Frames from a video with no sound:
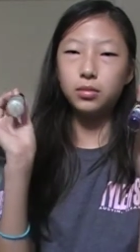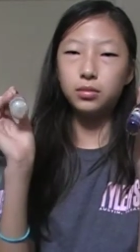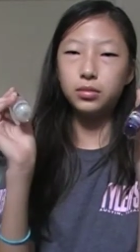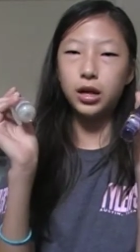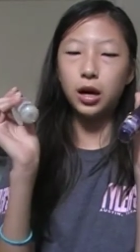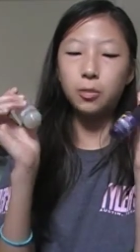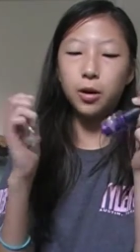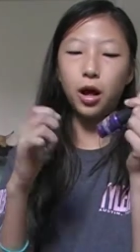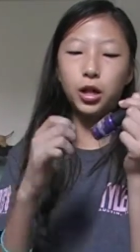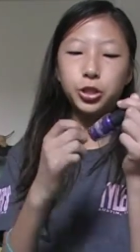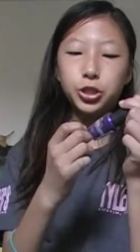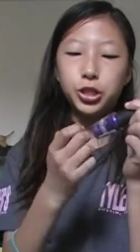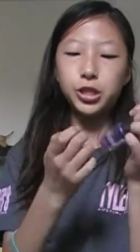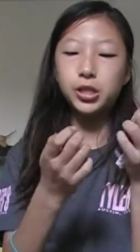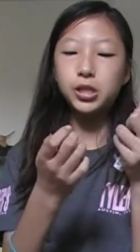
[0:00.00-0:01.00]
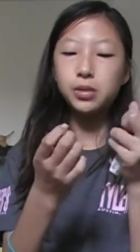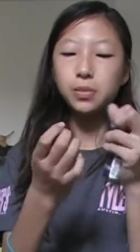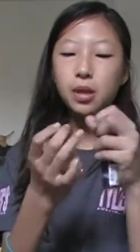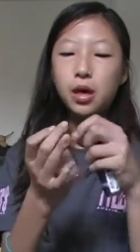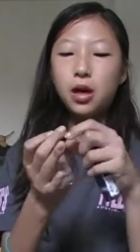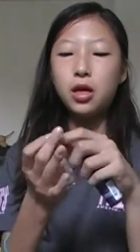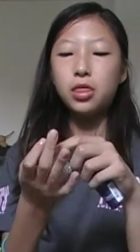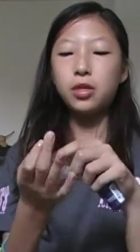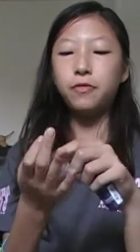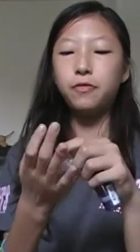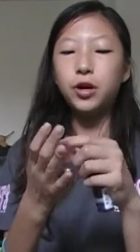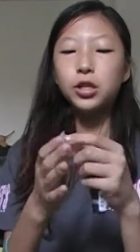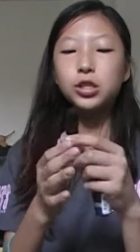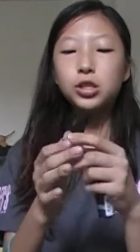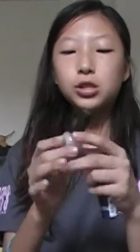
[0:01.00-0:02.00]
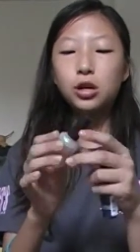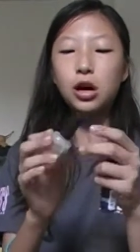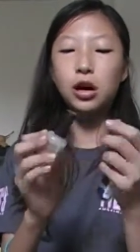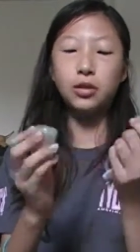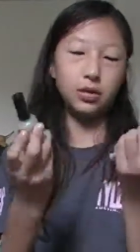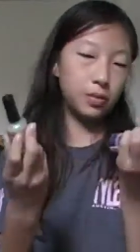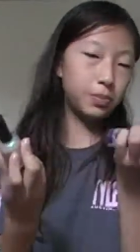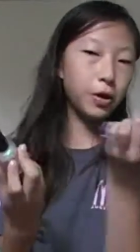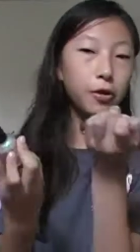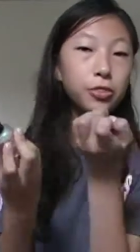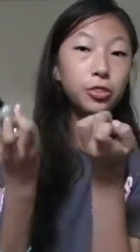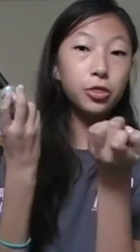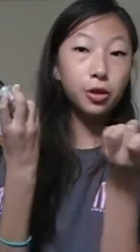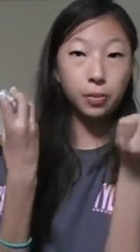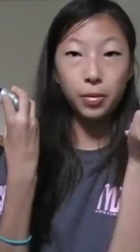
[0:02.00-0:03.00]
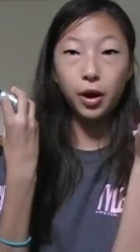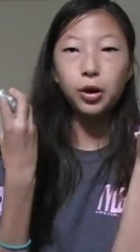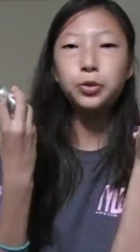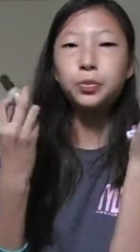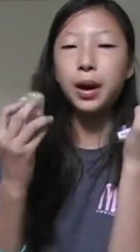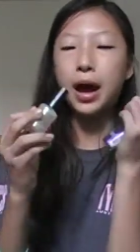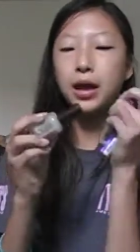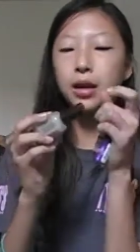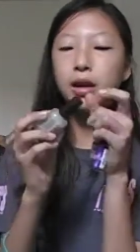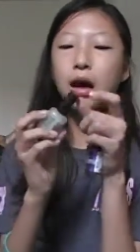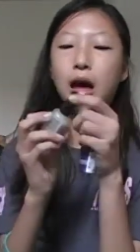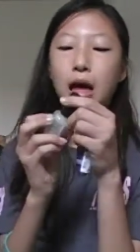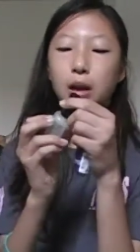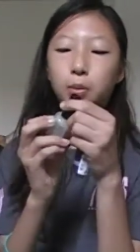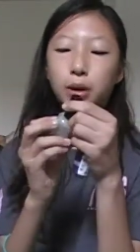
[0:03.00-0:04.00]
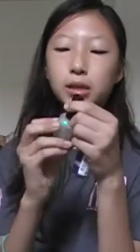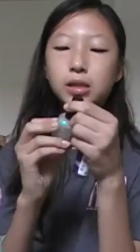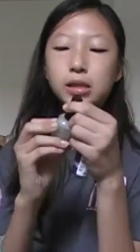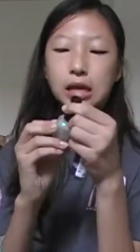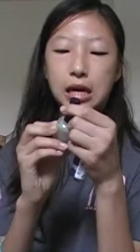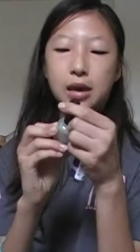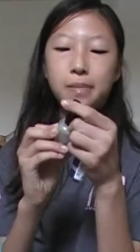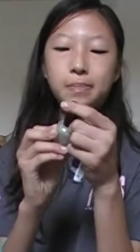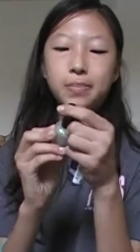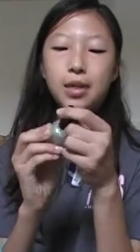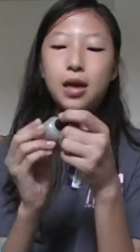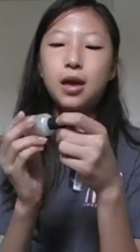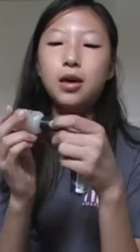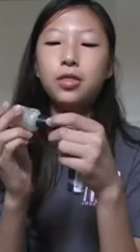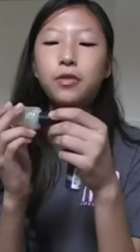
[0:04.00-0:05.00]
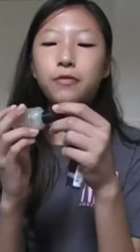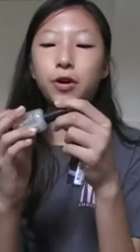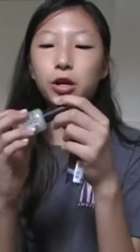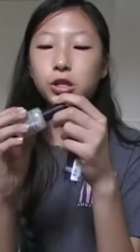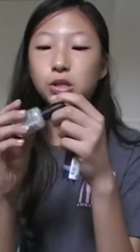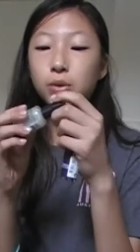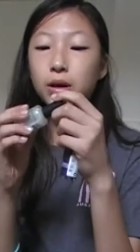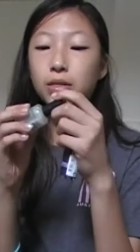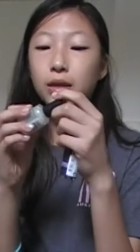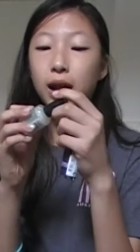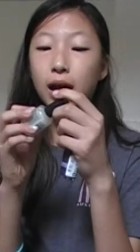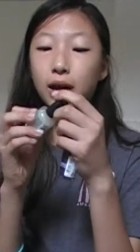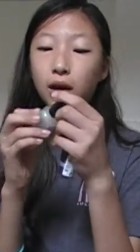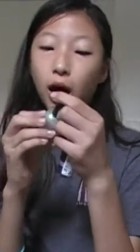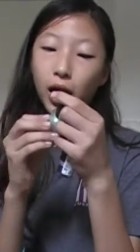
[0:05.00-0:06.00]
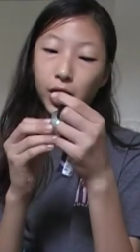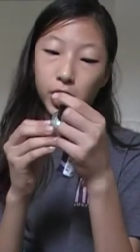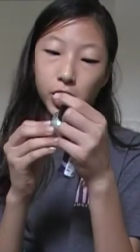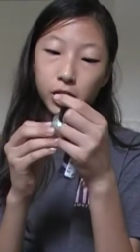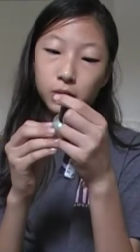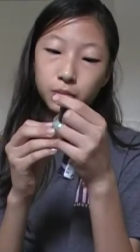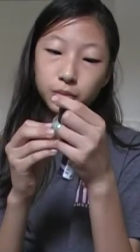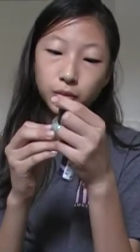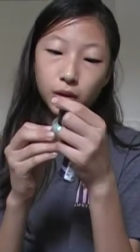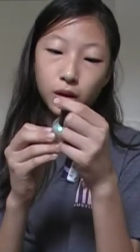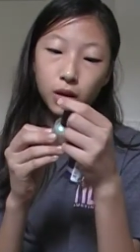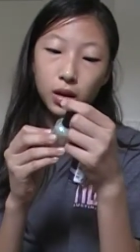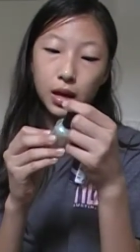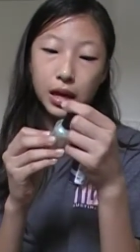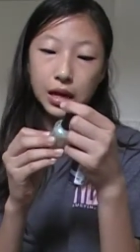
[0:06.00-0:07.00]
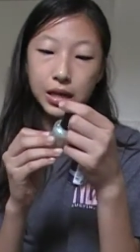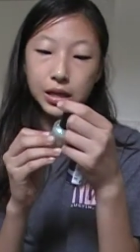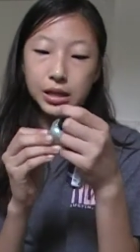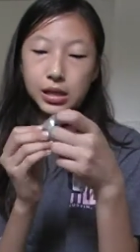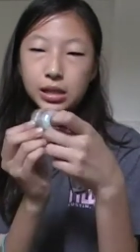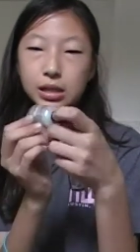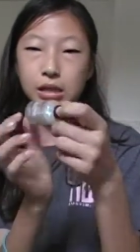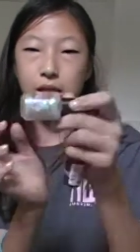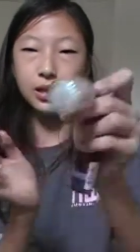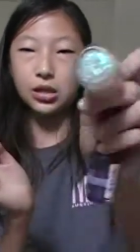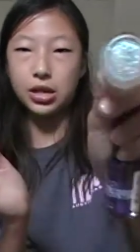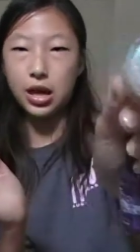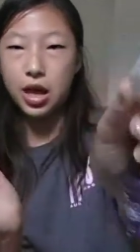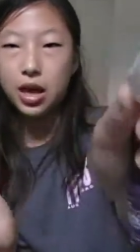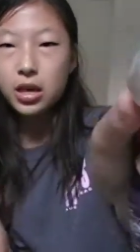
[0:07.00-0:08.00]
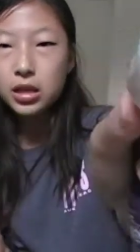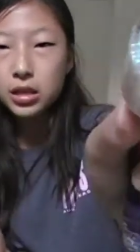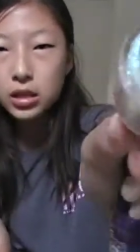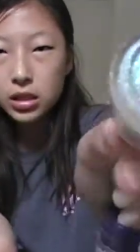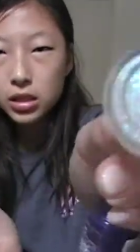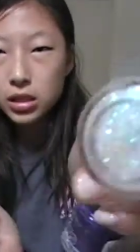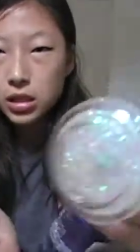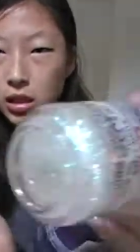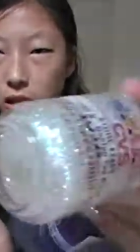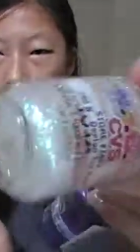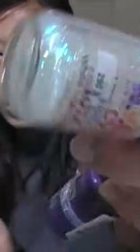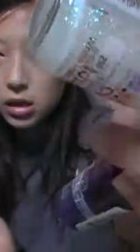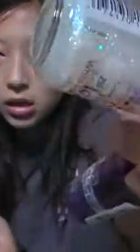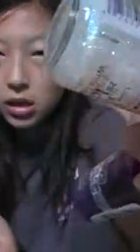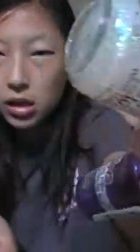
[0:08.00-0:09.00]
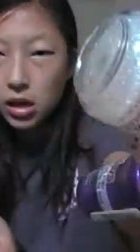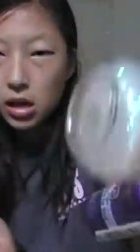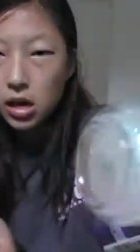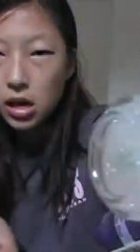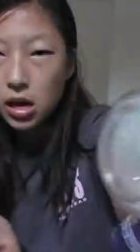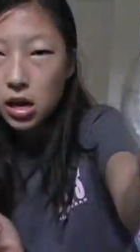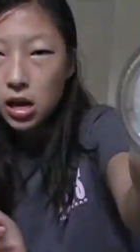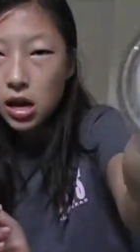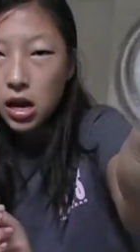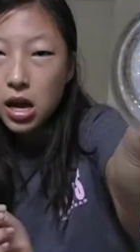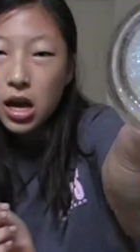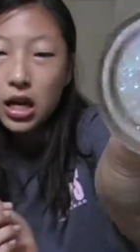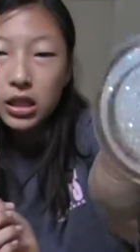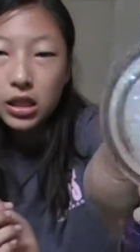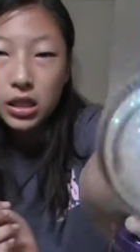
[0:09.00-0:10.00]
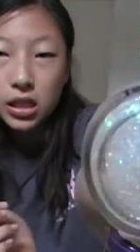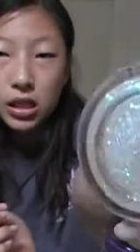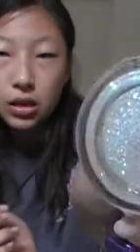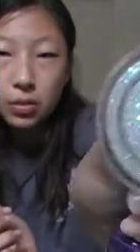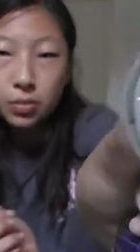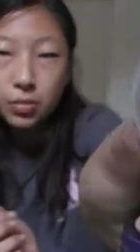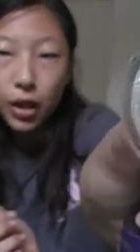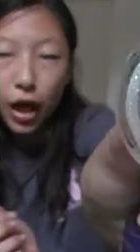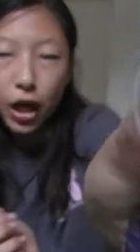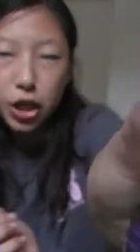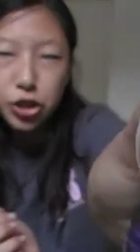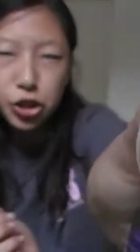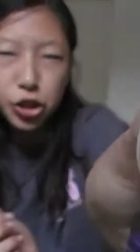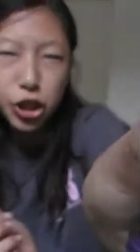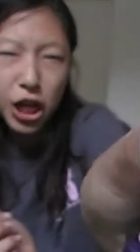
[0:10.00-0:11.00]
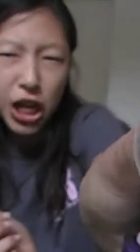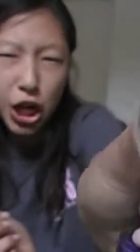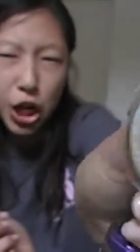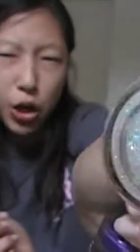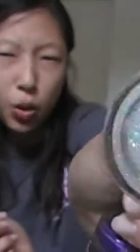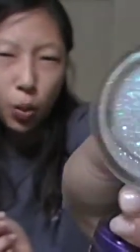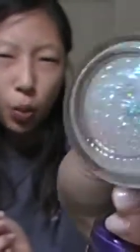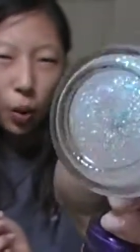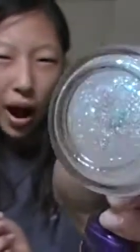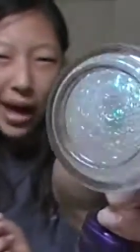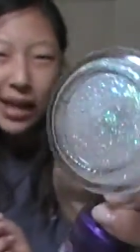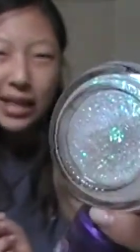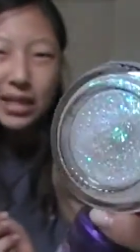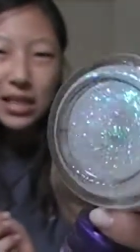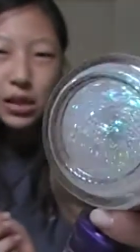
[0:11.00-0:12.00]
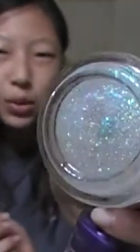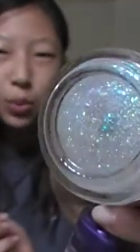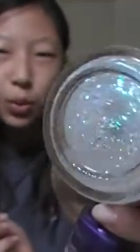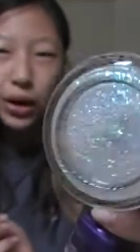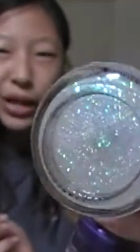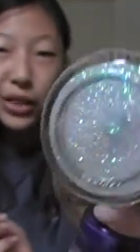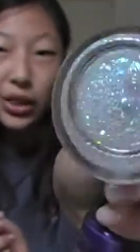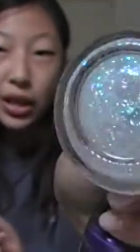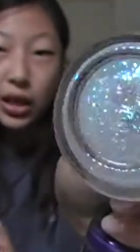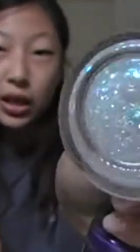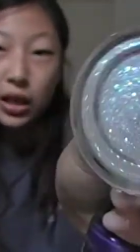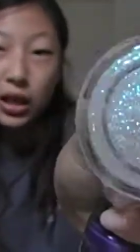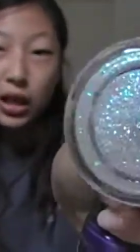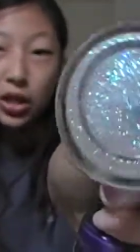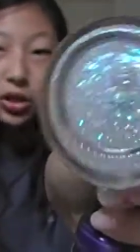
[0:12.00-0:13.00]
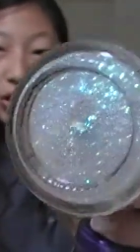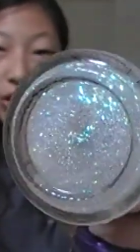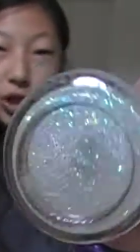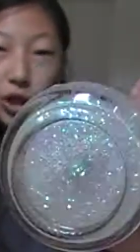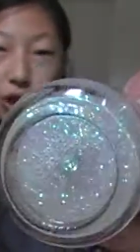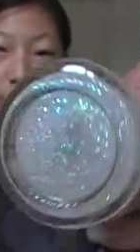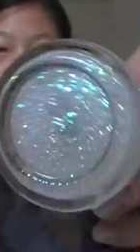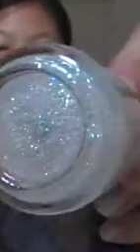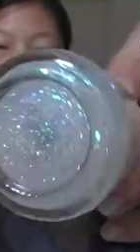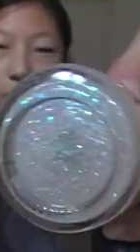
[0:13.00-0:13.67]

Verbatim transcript: nail polishes. The first, uh, both they're both by NYC. The first one that I got her is this. It's um, like a sheer white with little cute